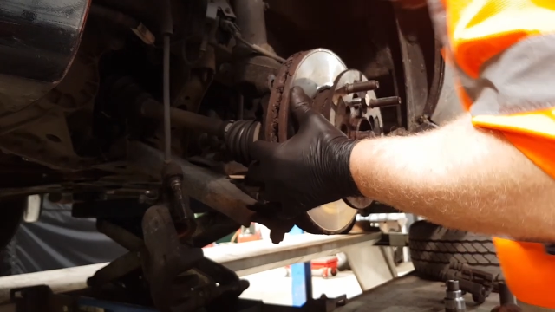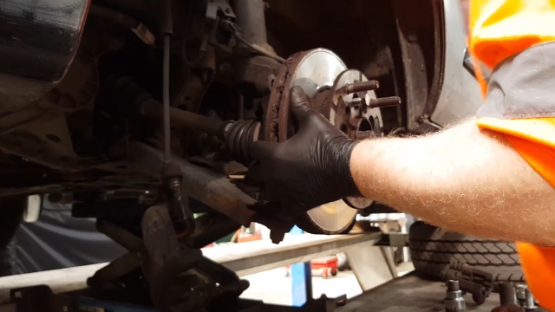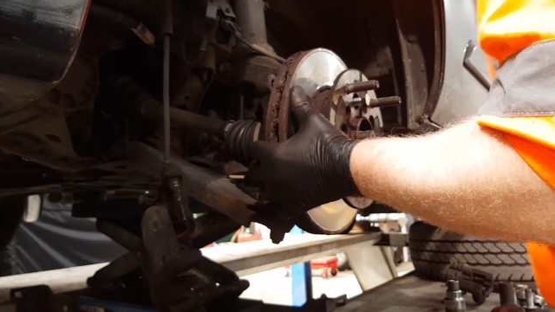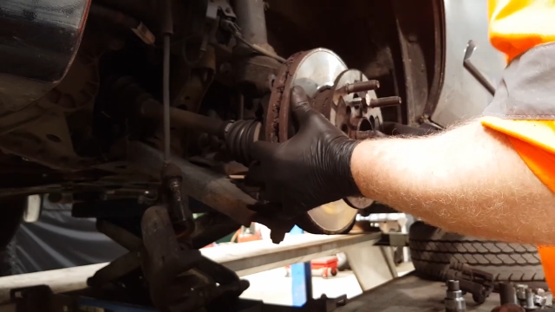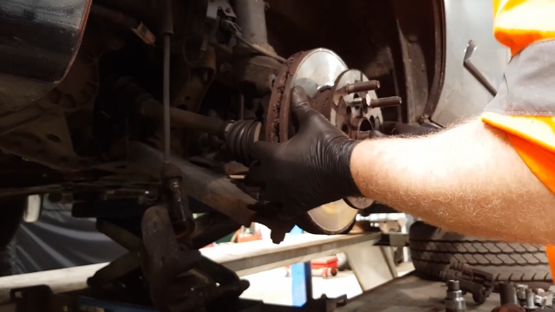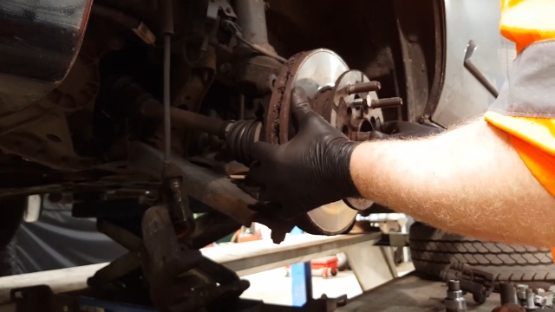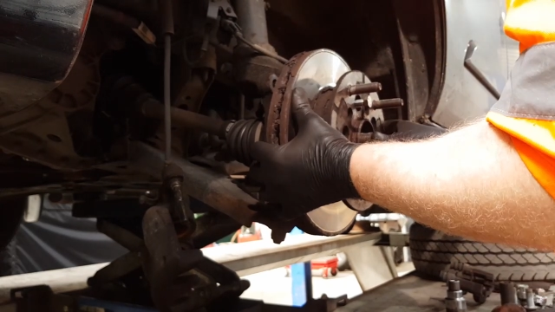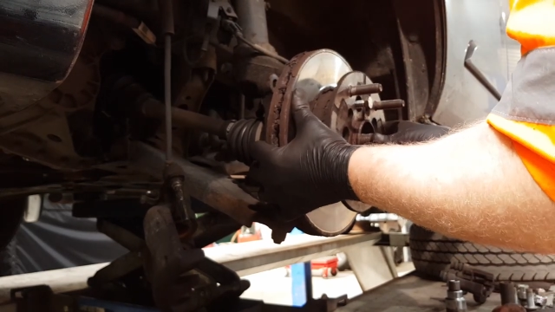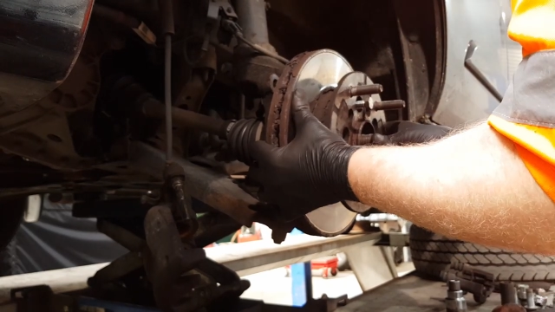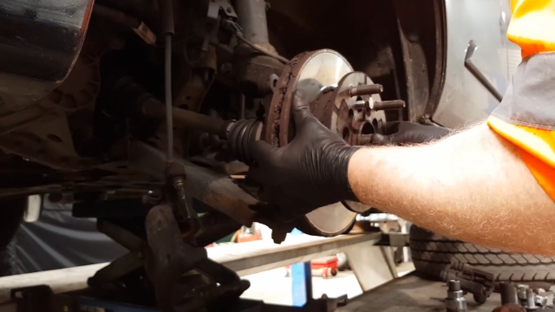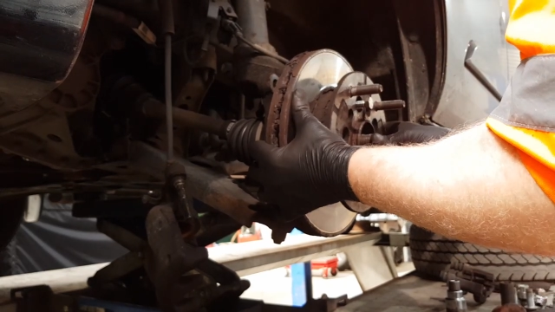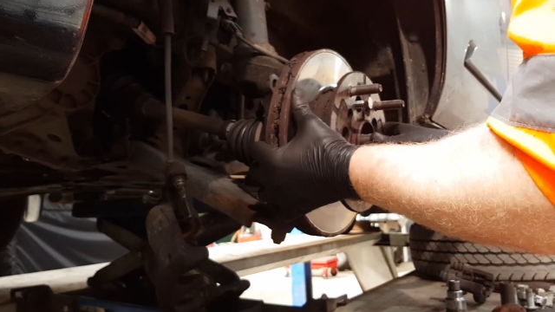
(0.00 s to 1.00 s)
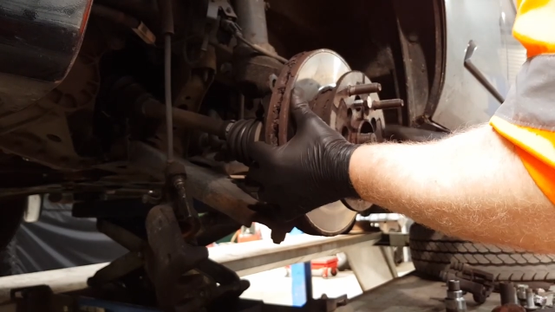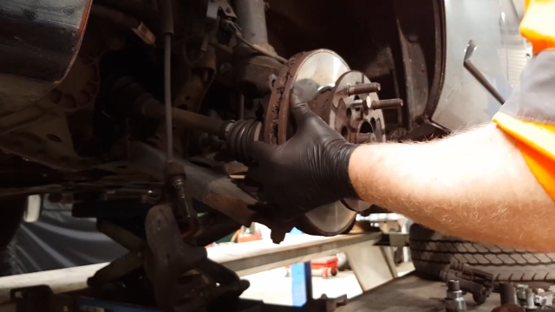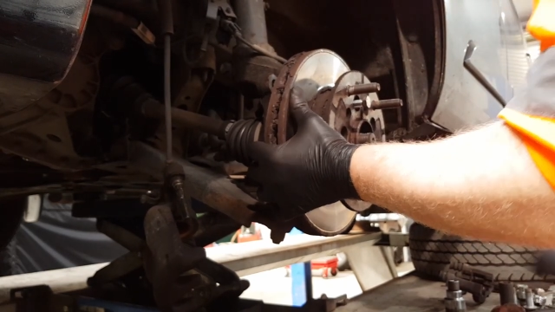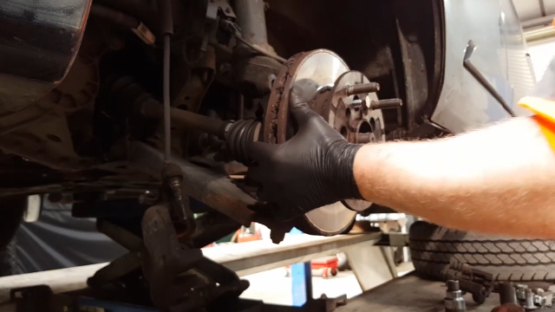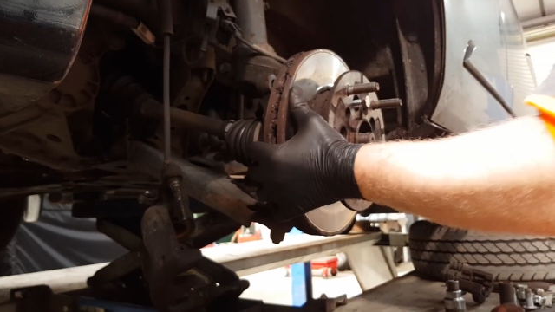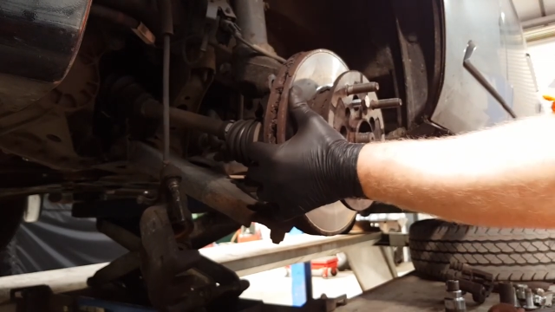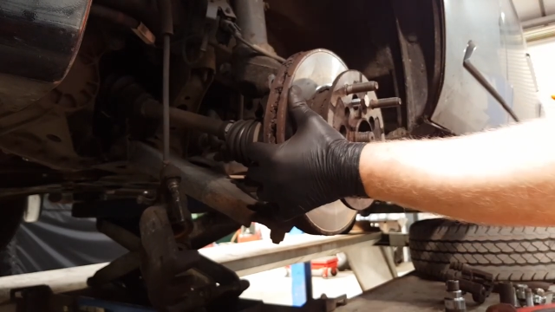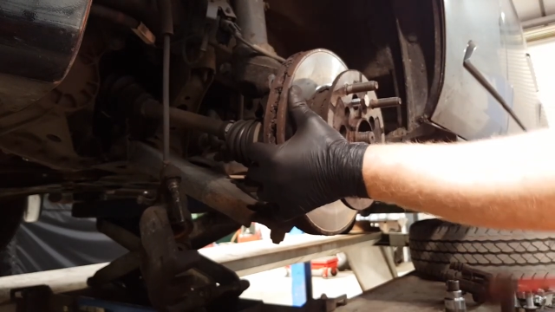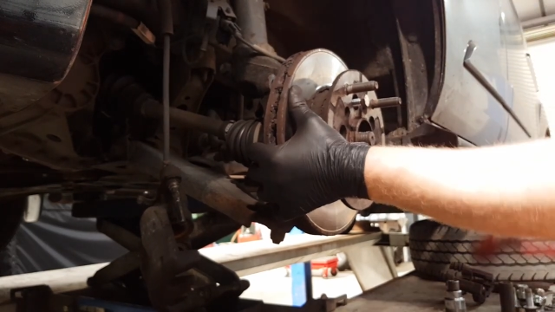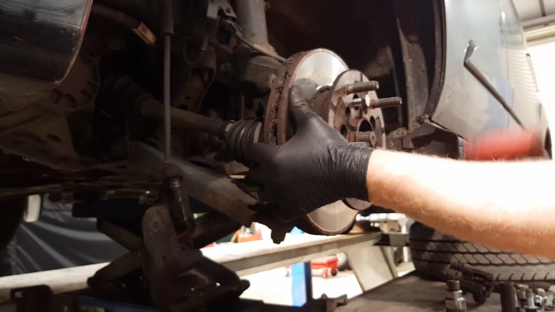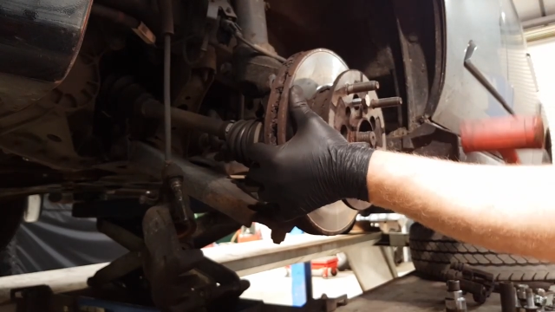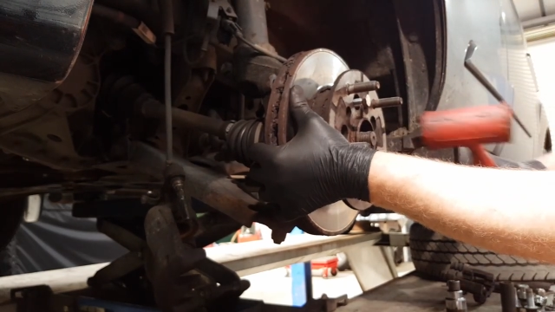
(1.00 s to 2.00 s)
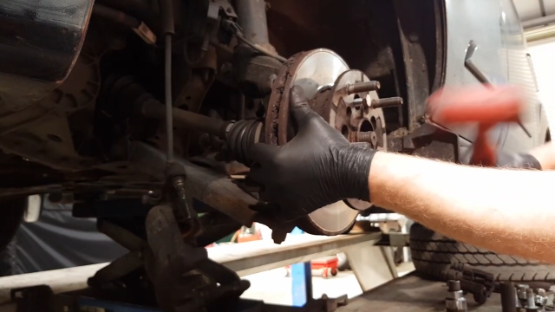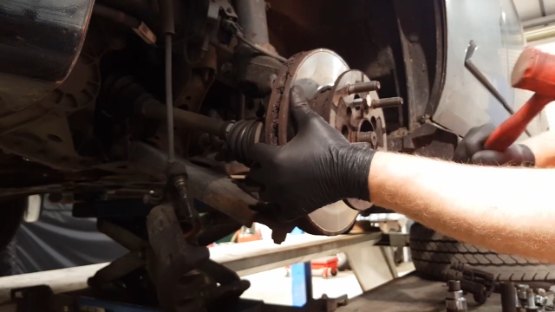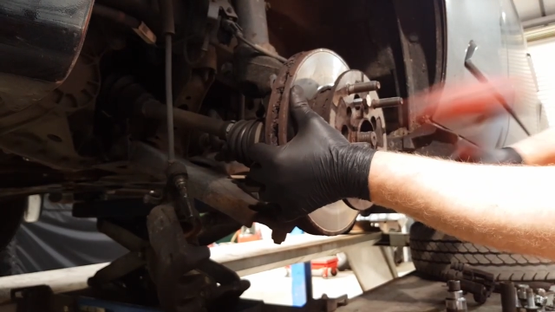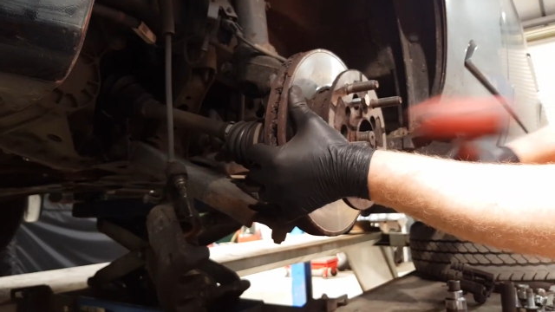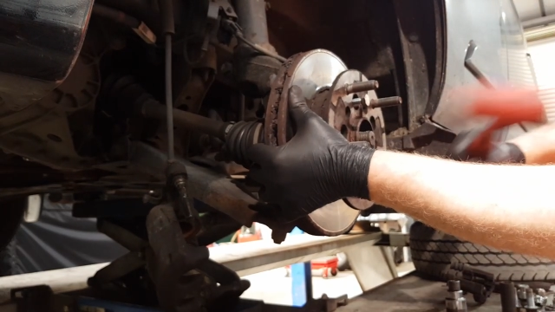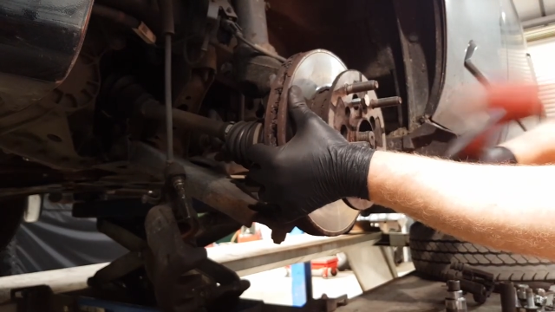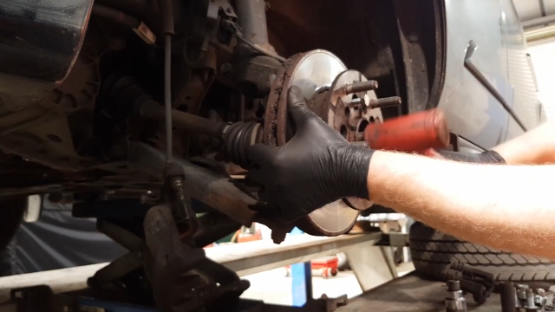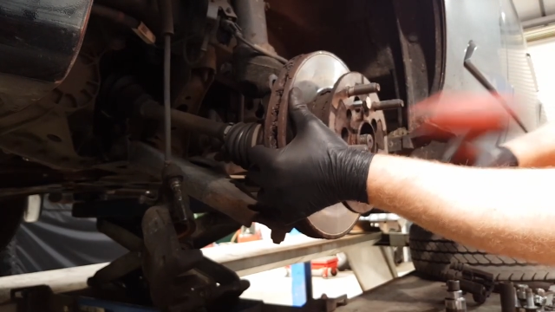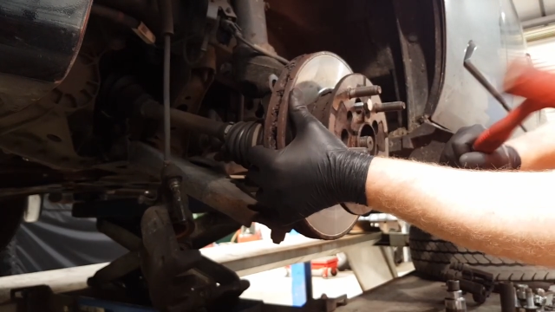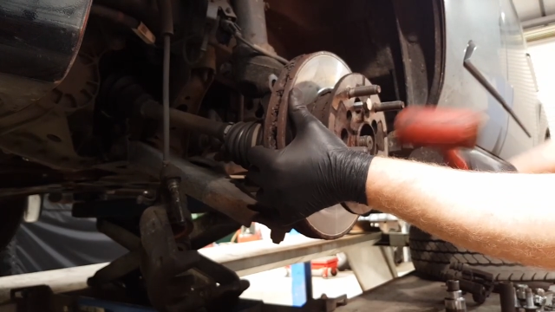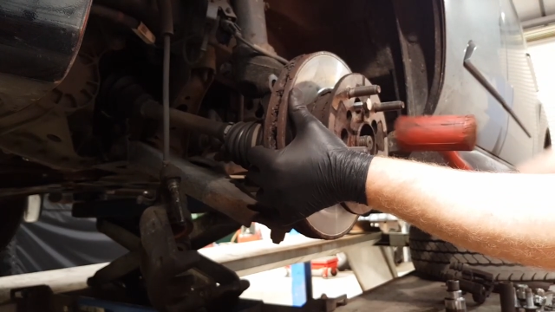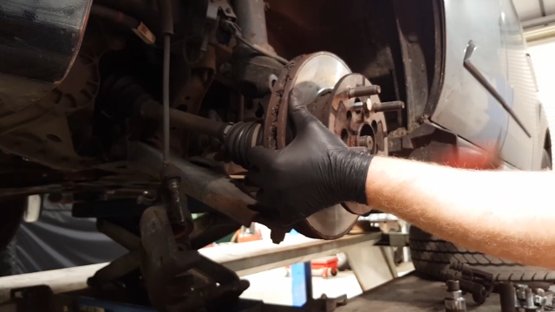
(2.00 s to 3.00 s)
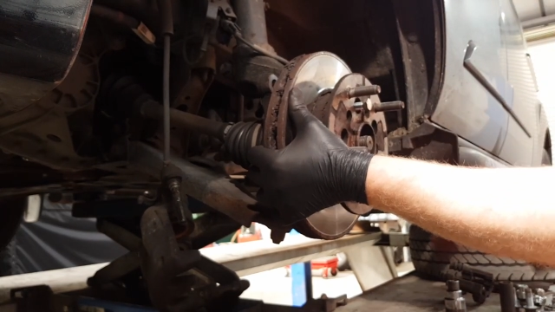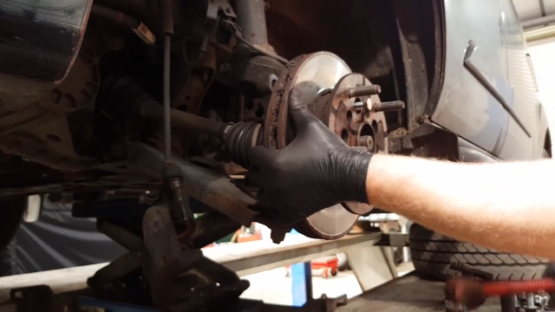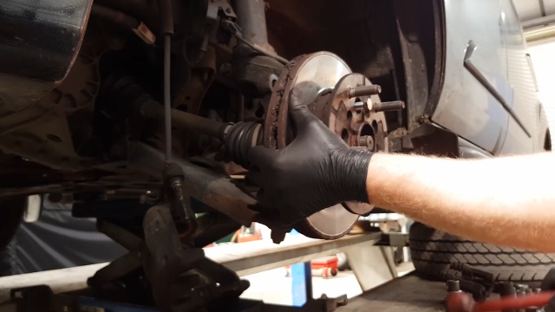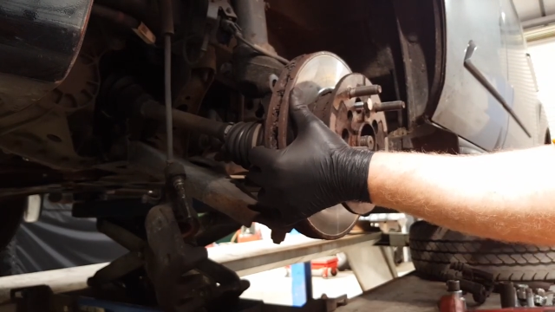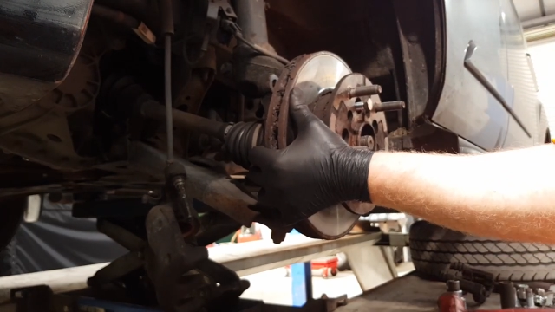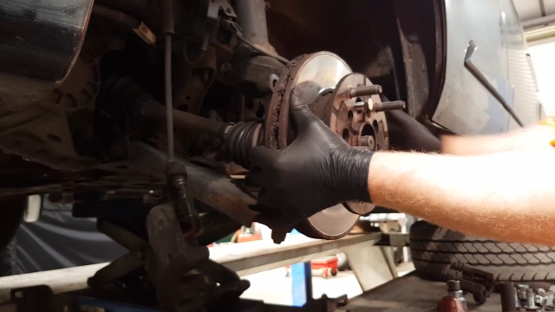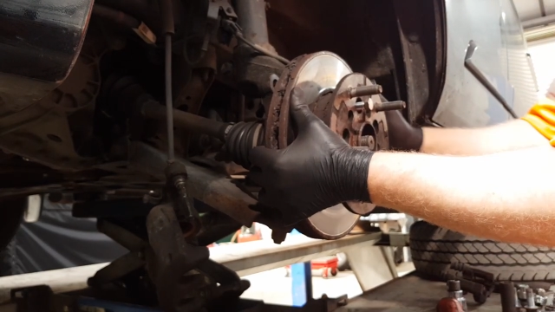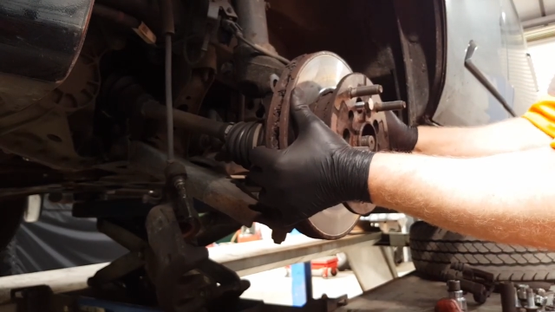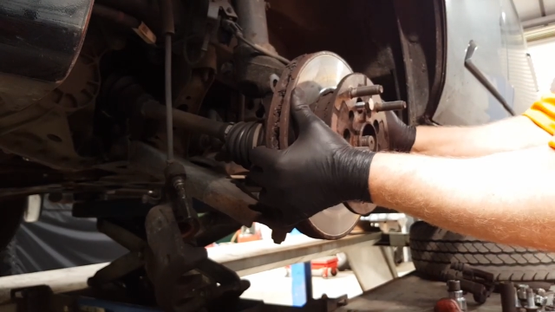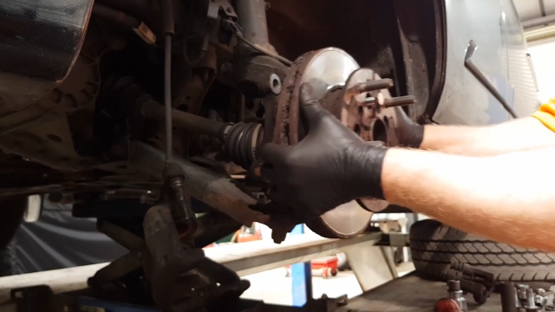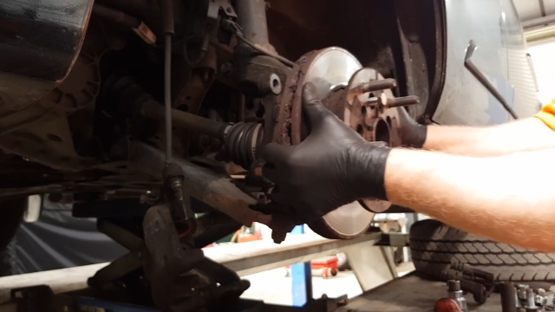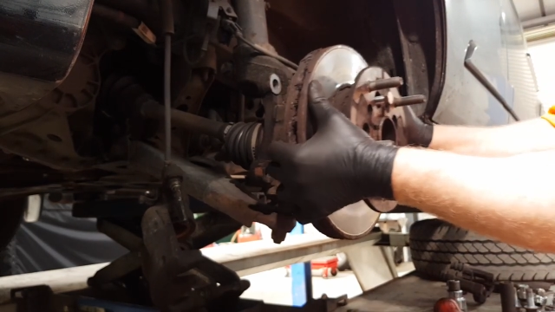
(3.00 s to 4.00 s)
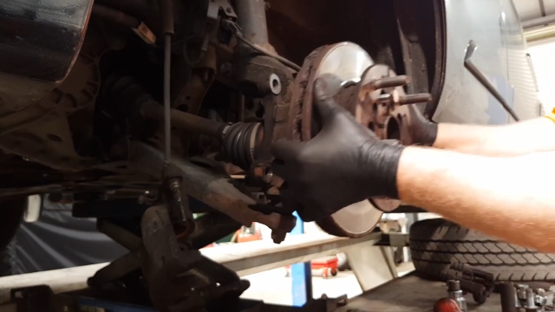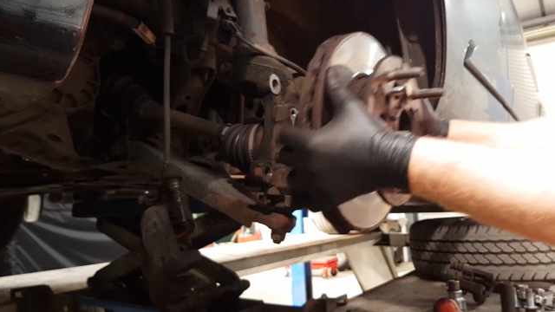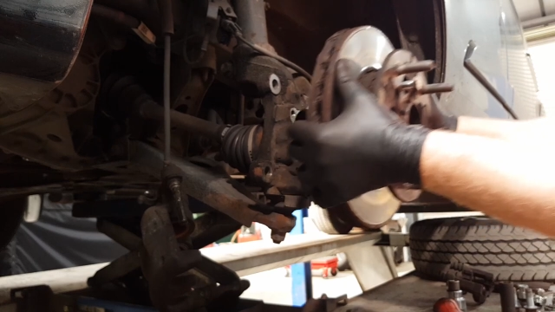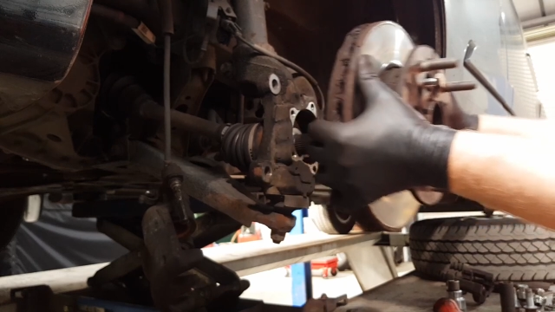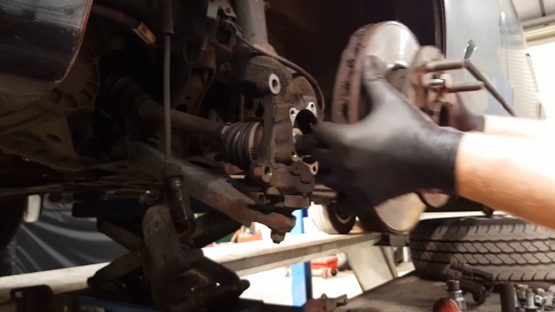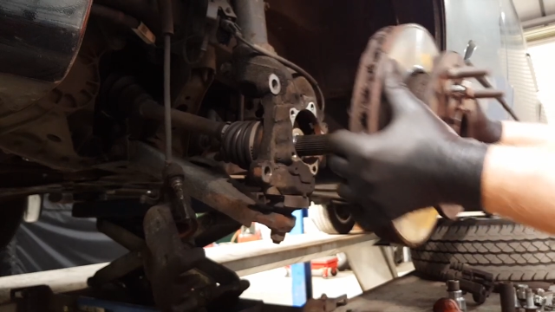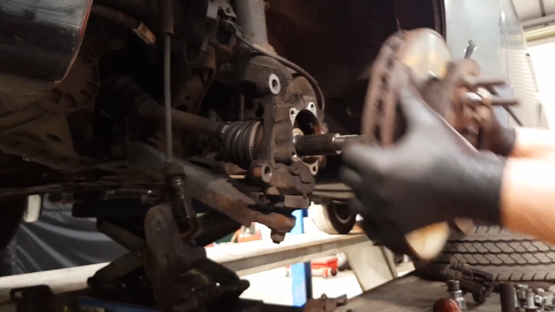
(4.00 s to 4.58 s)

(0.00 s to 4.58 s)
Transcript: Nobody's mouth can be seen.